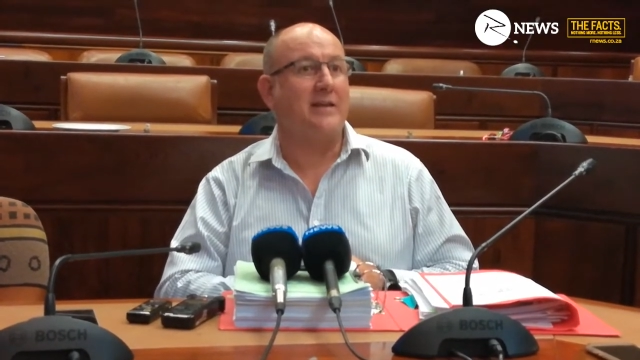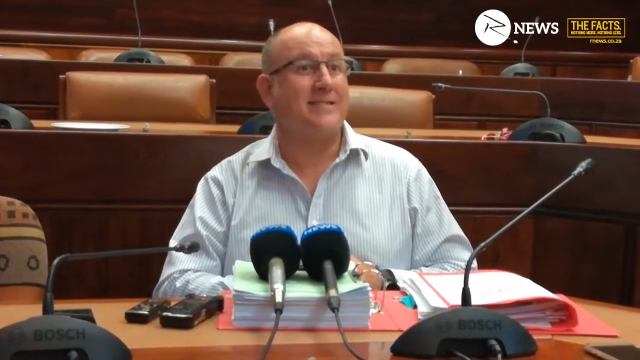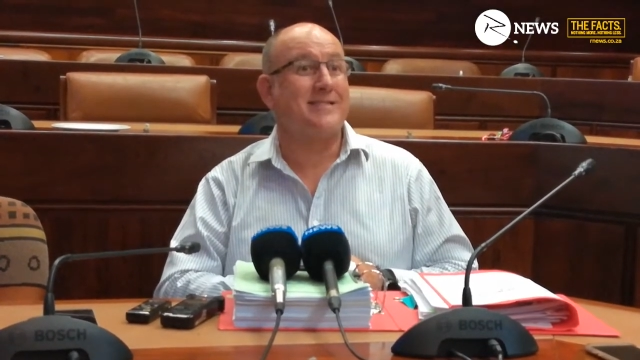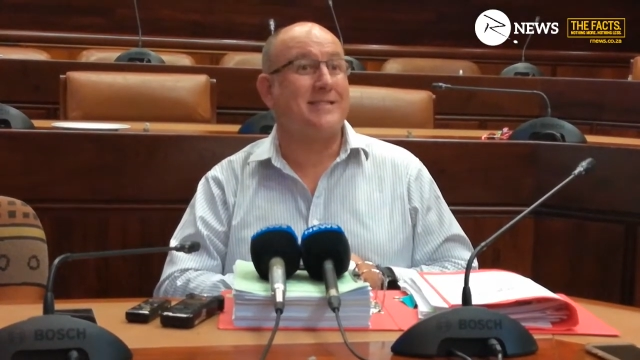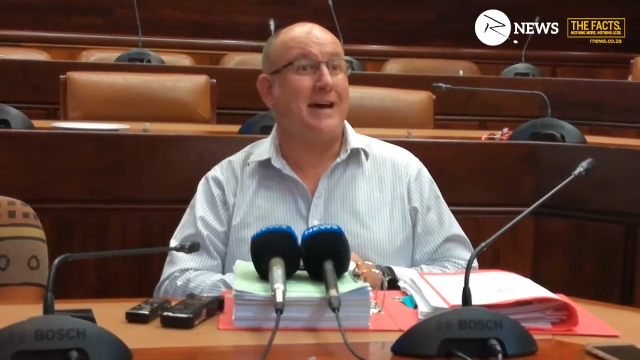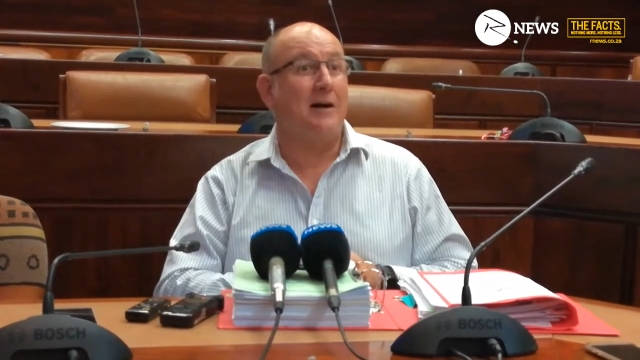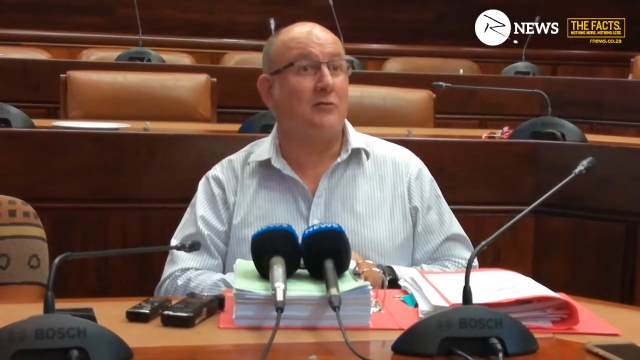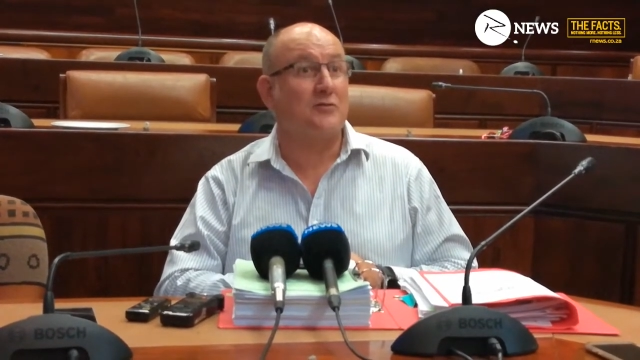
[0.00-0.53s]

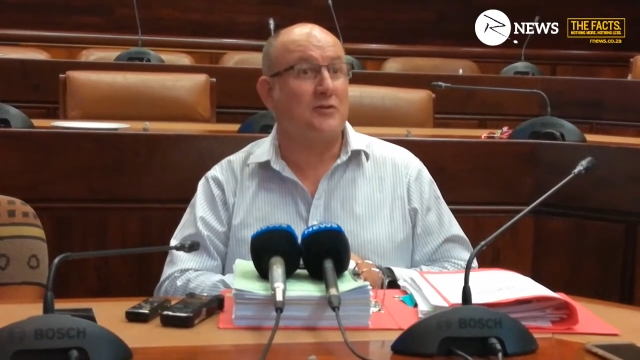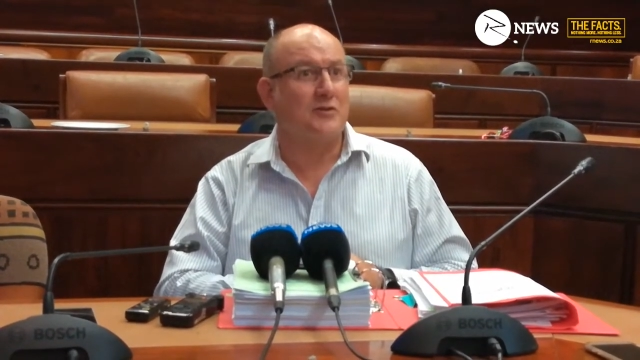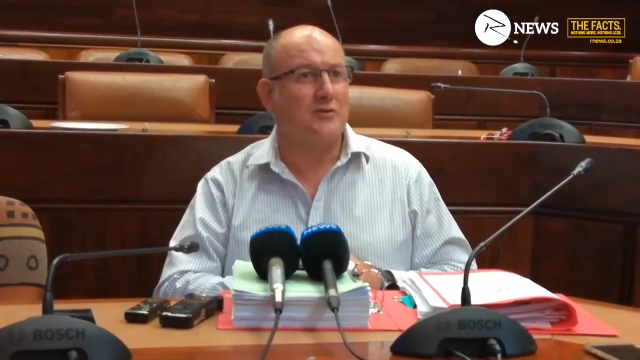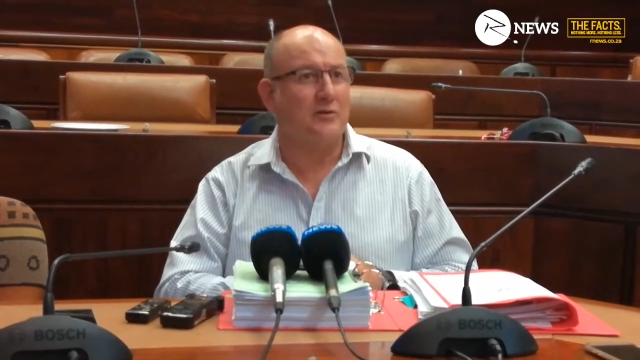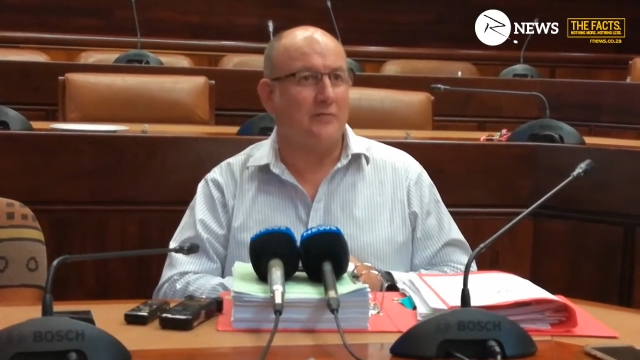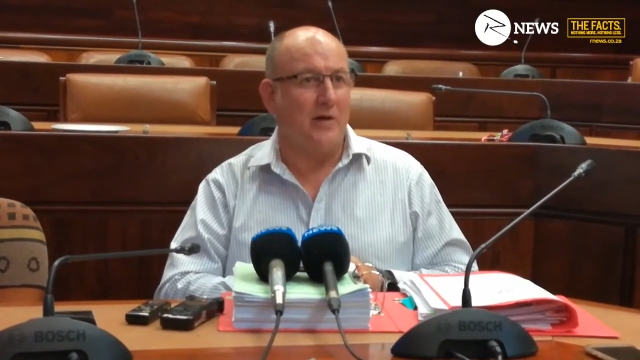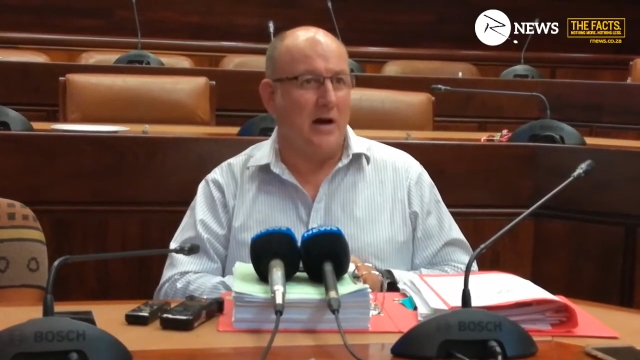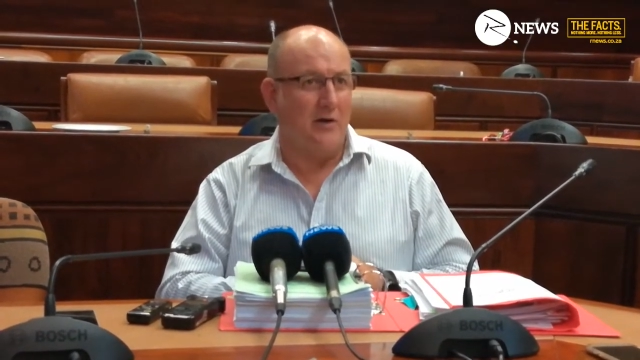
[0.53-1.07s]
thousands of
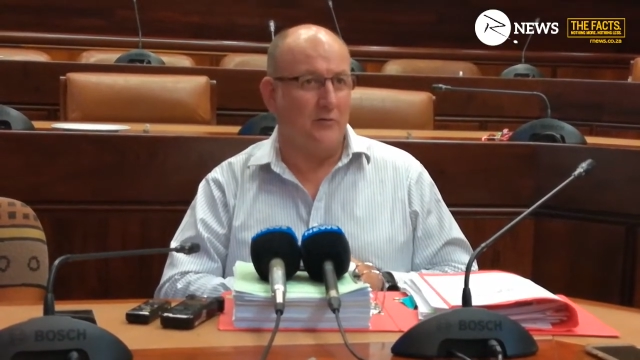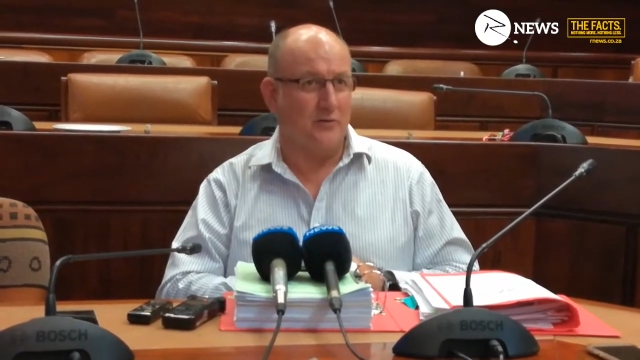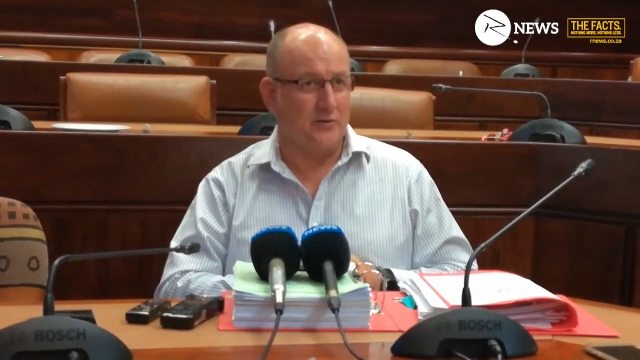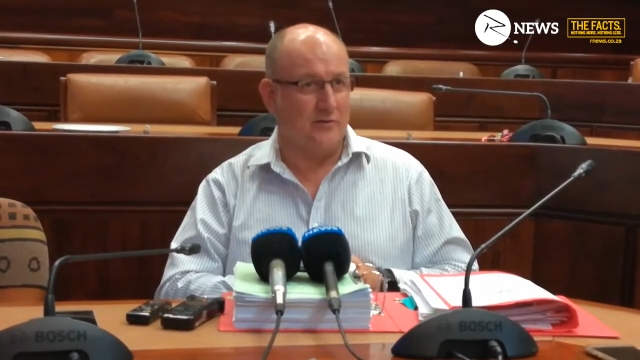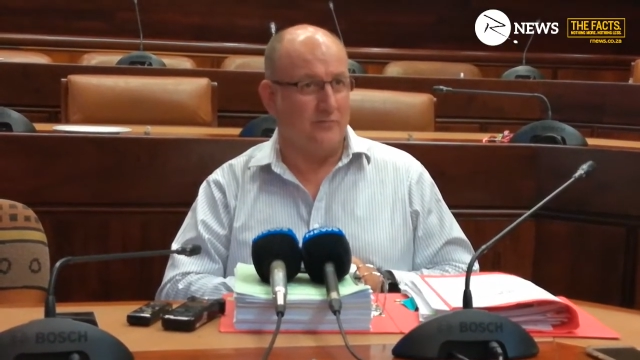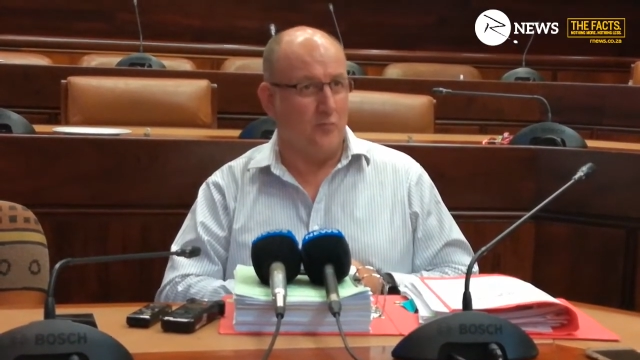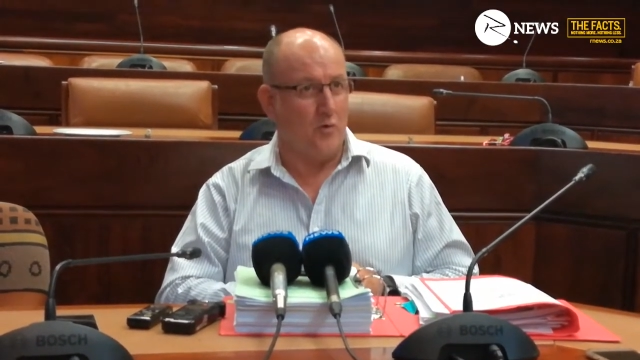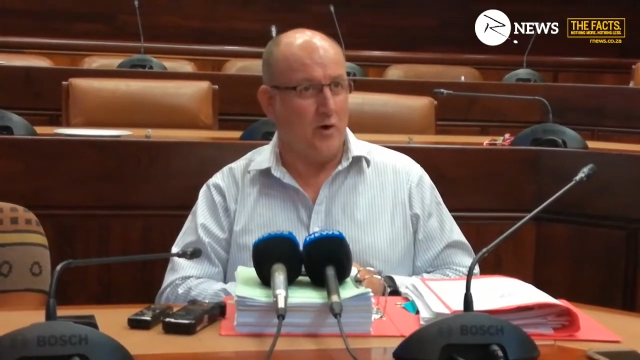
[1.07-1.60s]
hours of
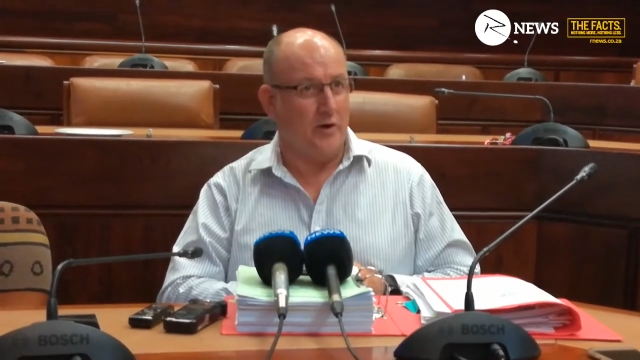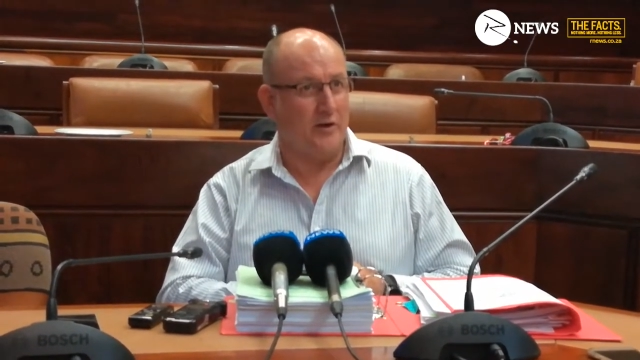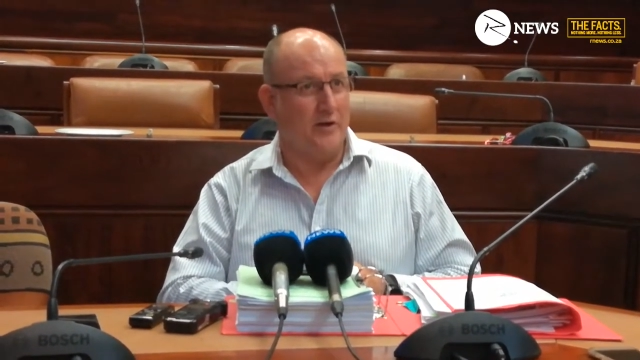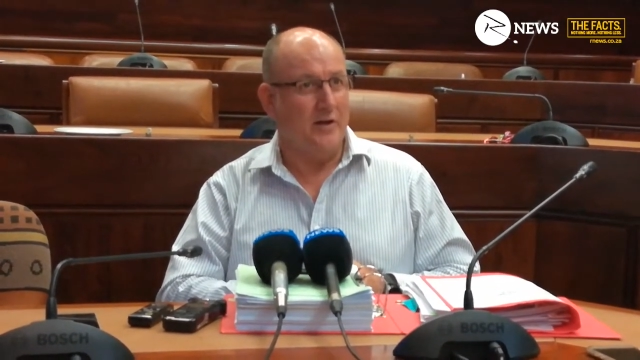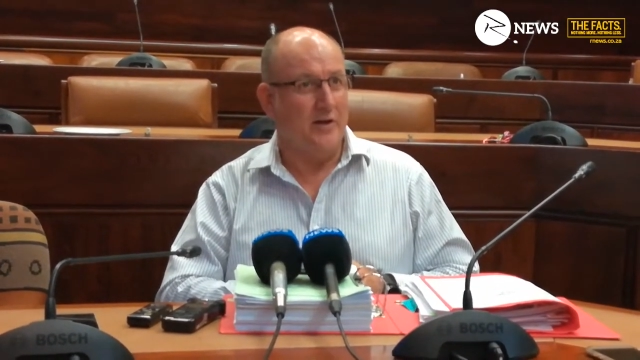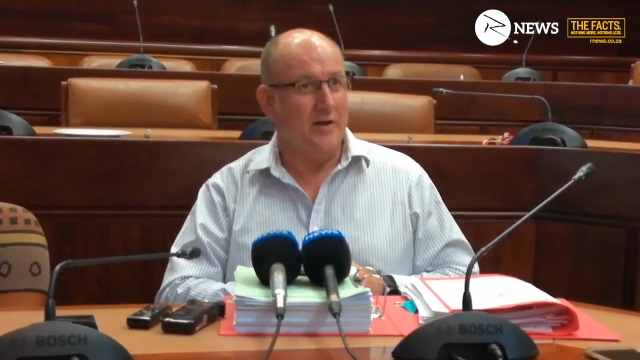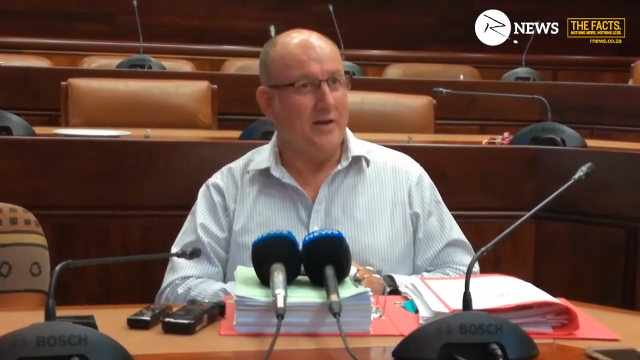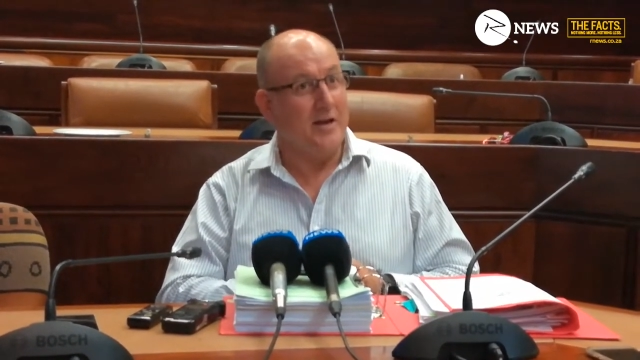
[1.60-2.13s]
work
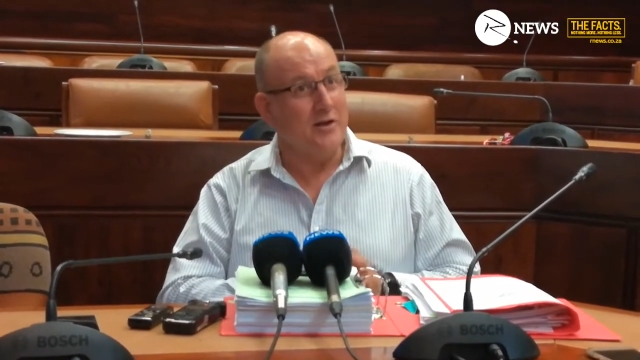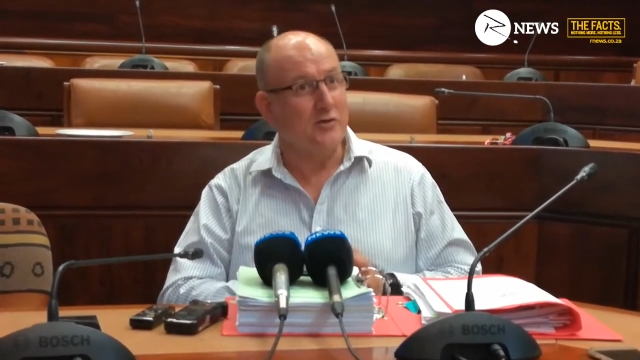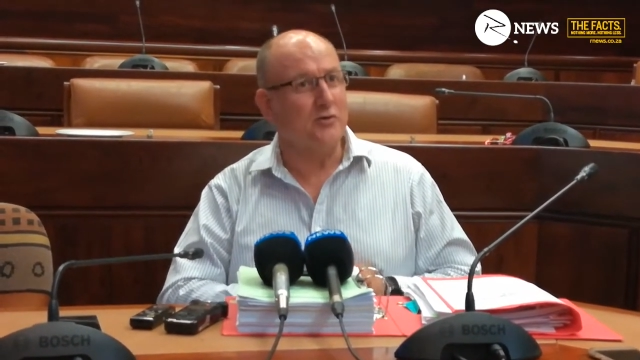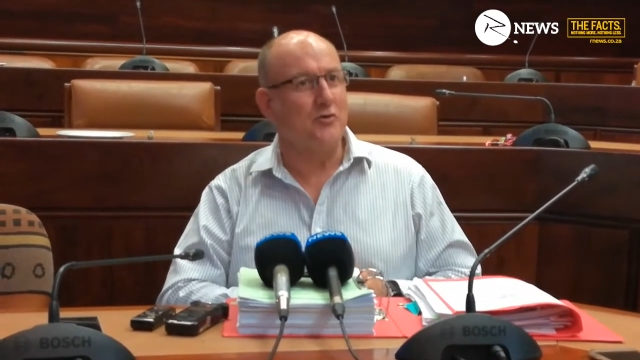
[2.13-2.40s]
in two